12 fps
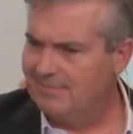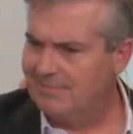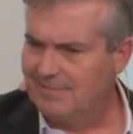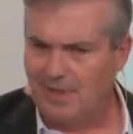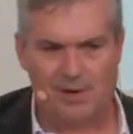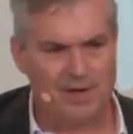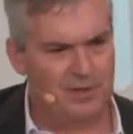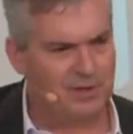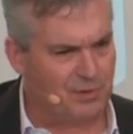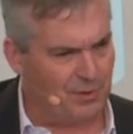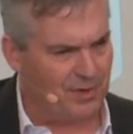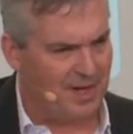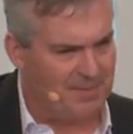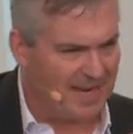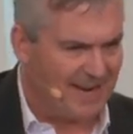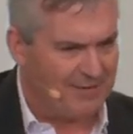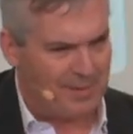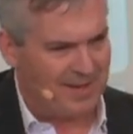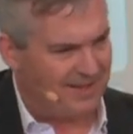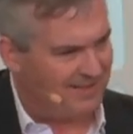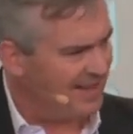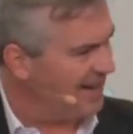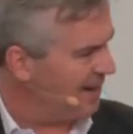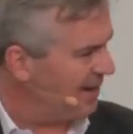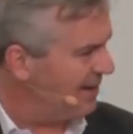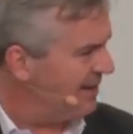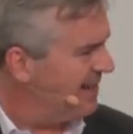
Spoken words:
They're under scrutiny by everybody there.